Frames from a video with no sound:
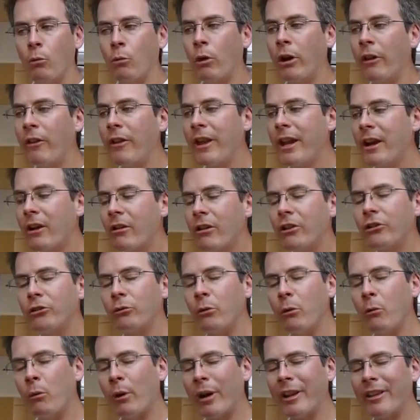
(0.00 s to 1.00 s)
One of the areas that
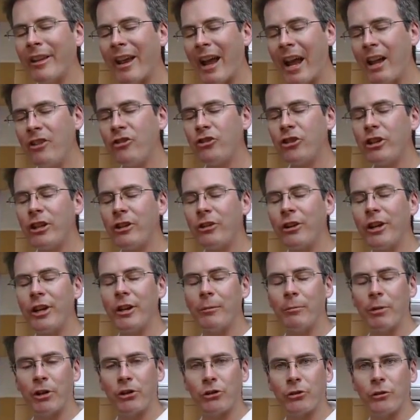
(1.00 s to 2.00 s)
we wanted to engineer in
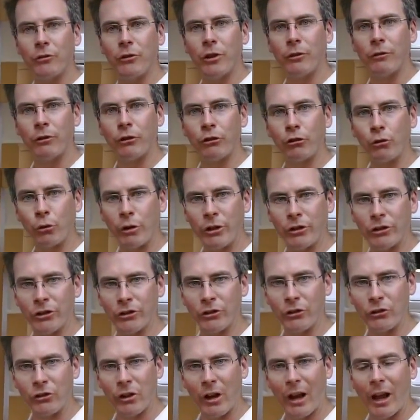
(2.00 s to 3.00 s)
a bunch of different
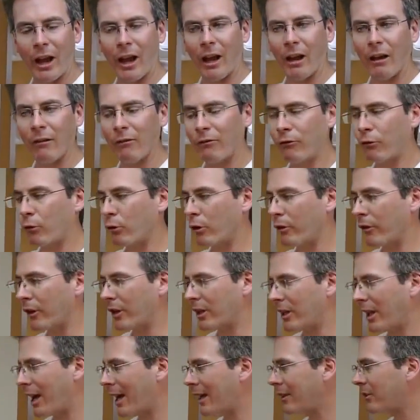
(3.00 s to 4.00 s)
choices for the
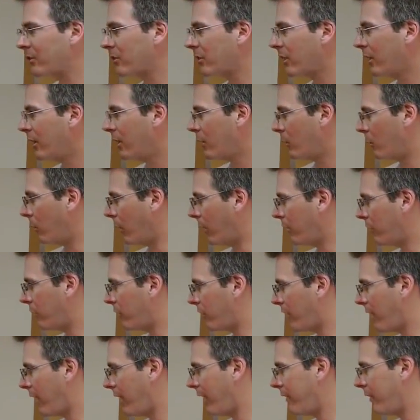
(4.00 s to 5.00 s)
clients was
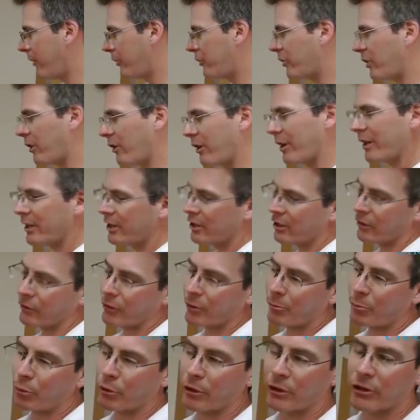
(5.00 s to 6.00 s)
this area here,
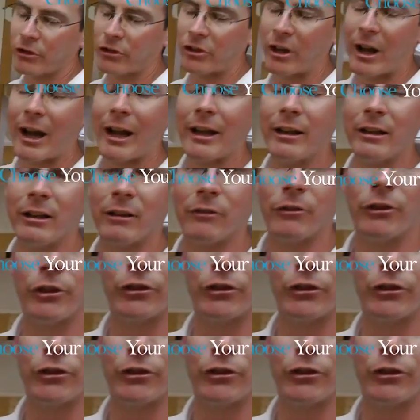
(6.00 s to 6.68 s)
the port side of